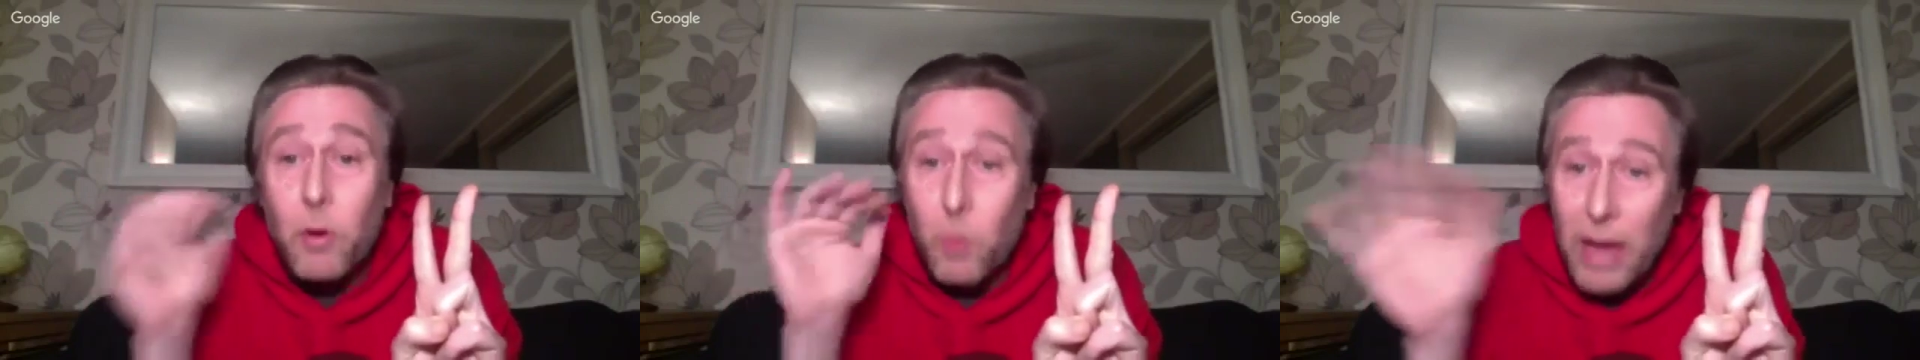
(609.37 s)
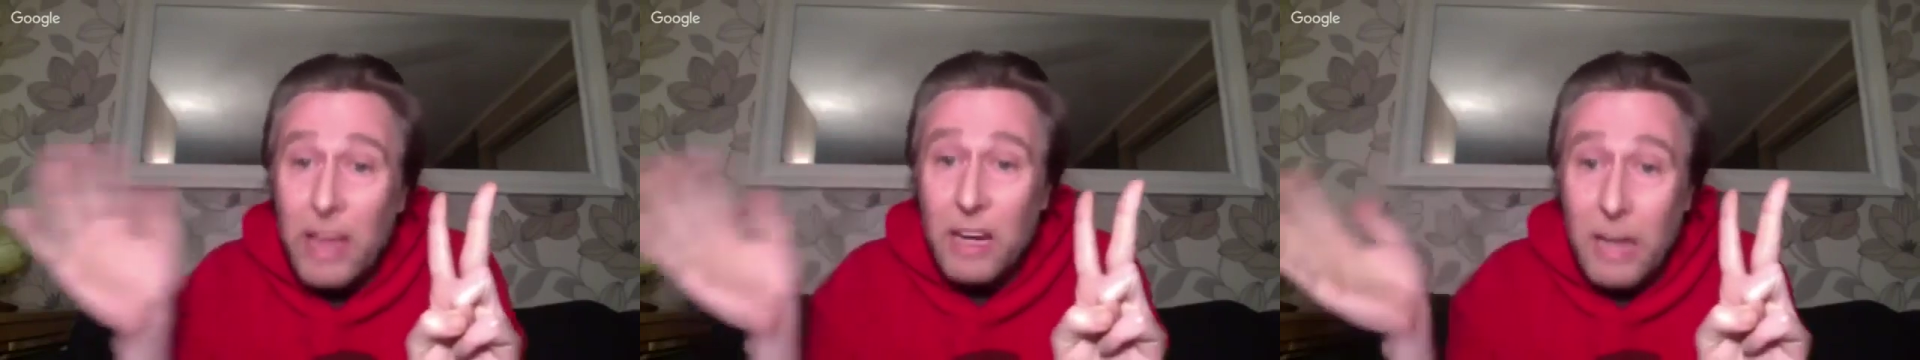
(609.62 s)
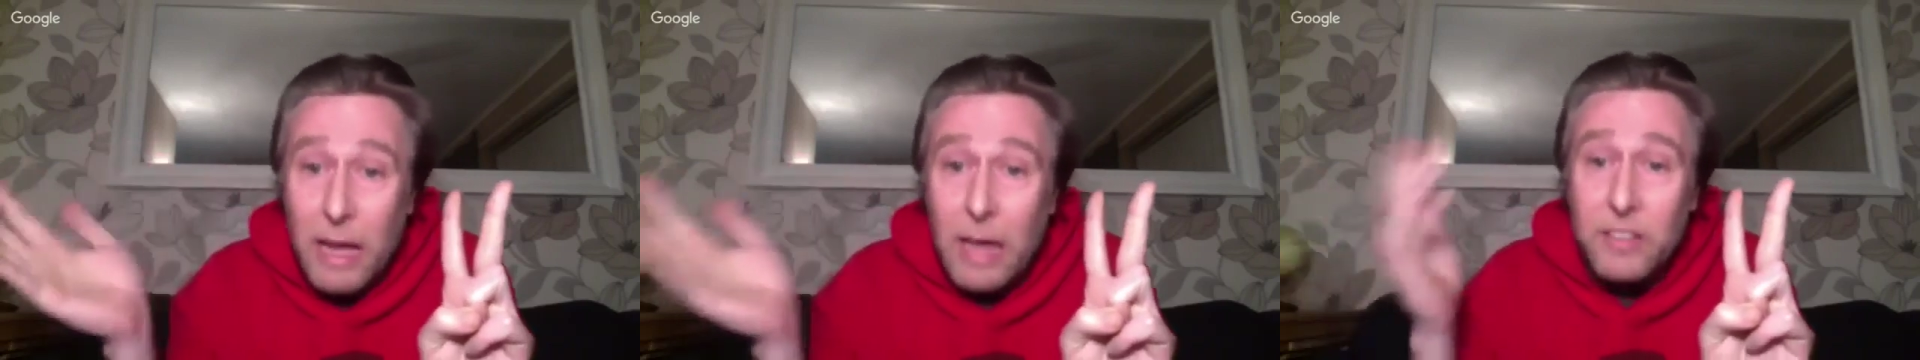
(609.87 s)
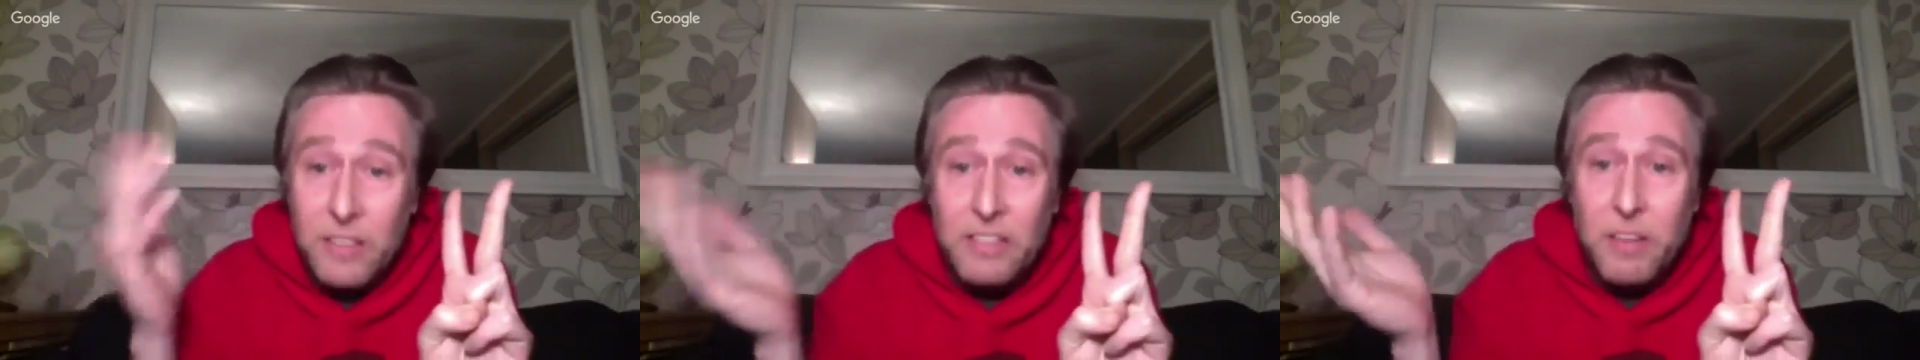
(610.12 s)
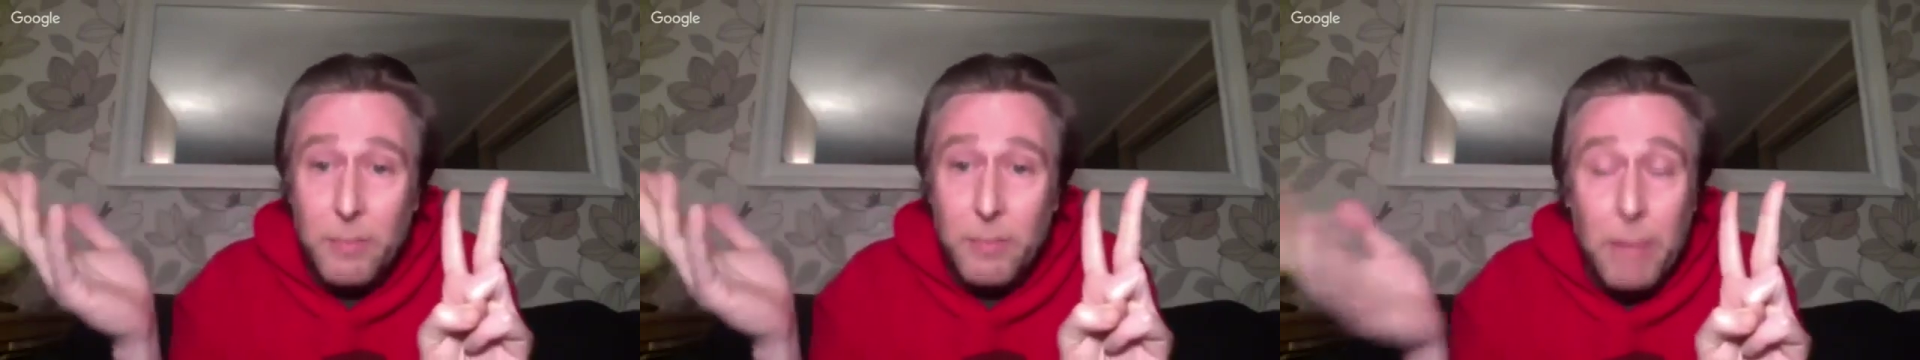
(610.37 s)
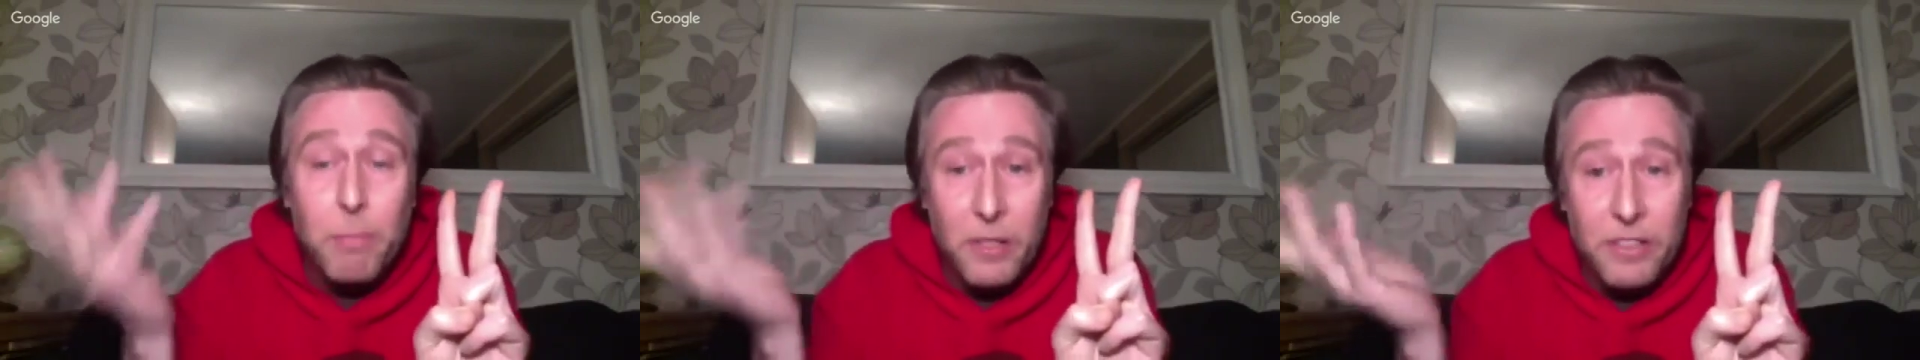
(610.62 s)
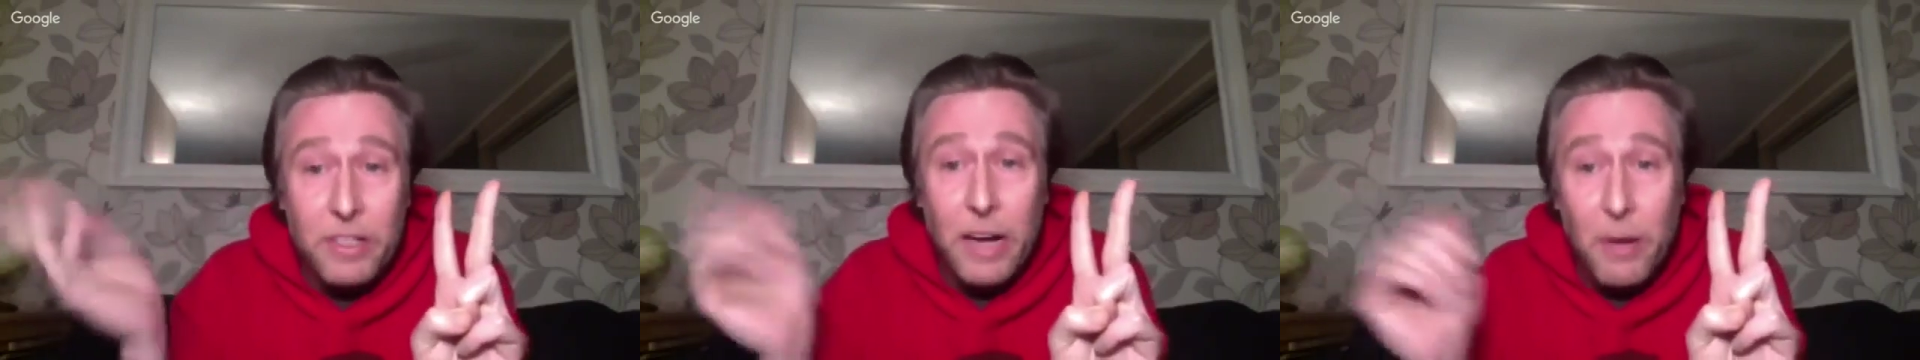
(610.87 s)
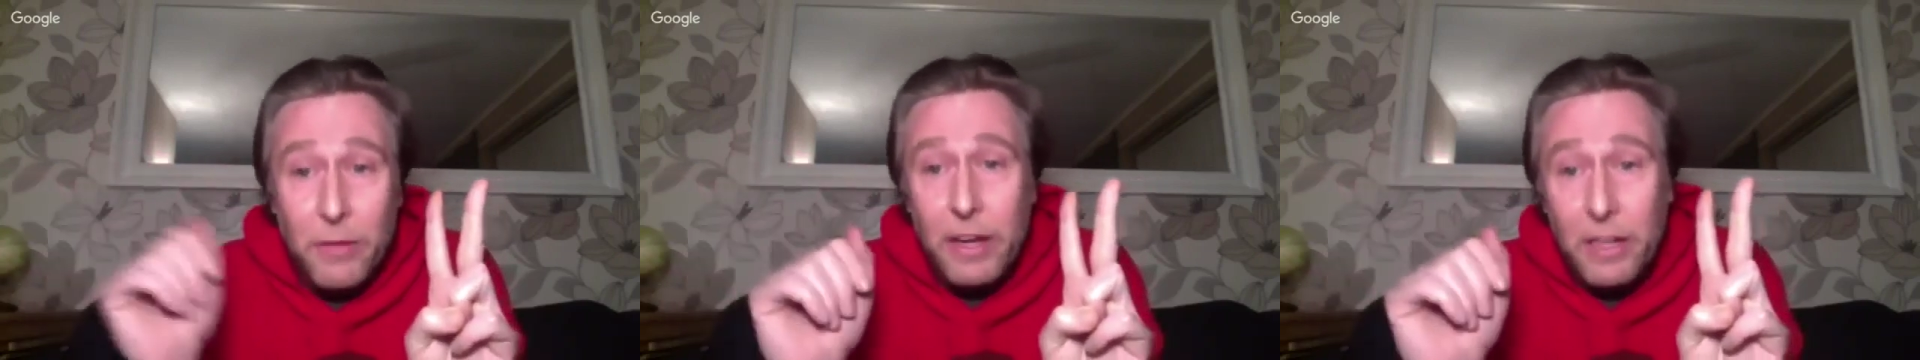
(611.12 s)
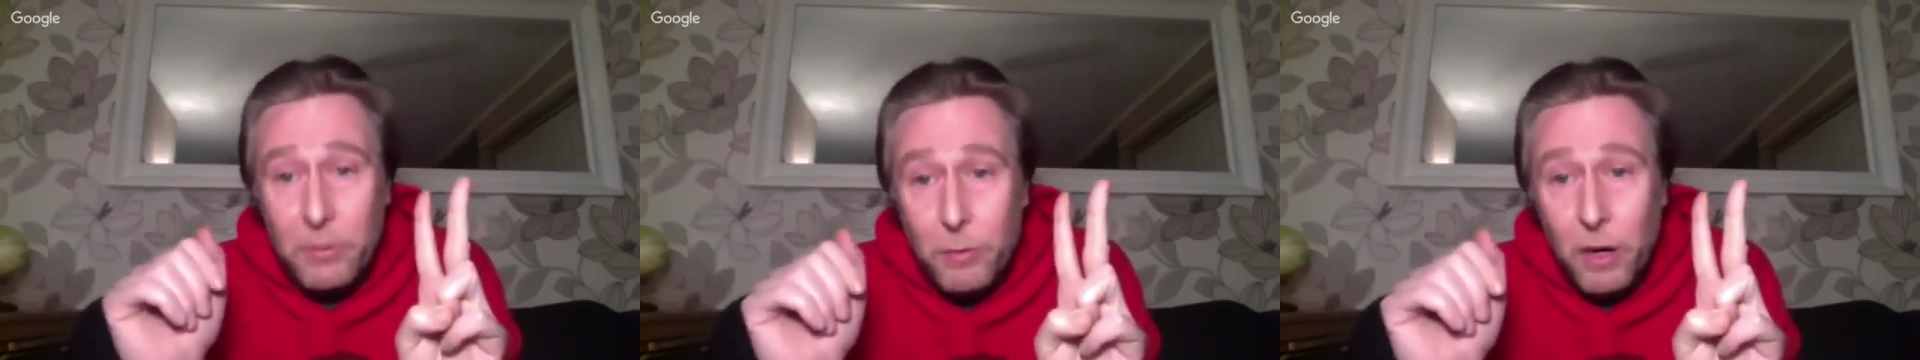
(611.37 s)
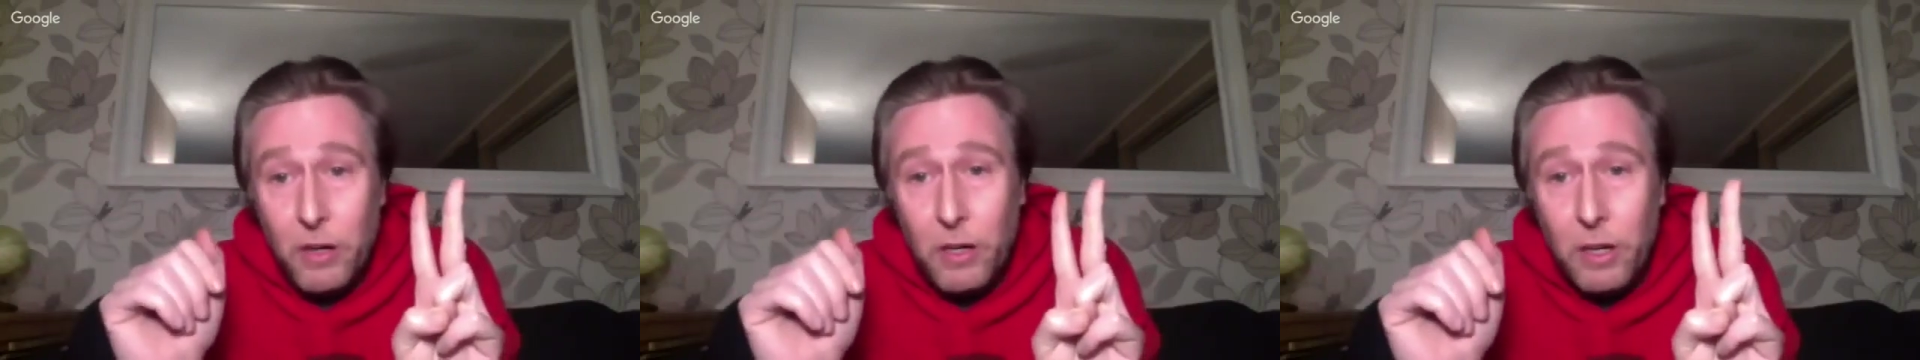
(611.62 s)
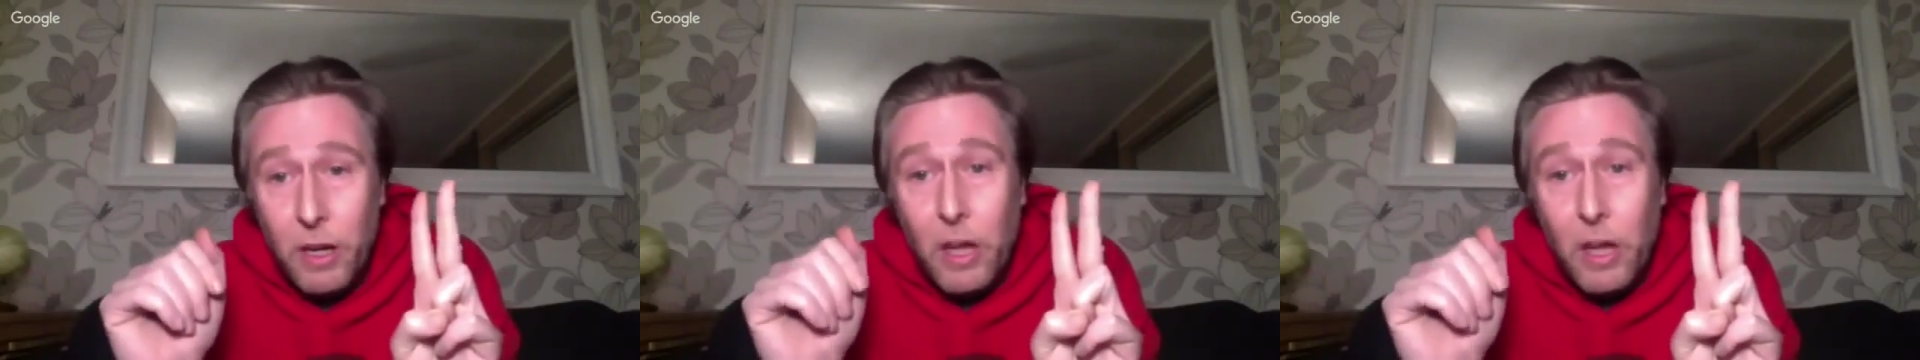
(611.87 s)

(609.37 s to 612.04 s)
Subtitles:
quietly and sensibly pointed out that it's wrong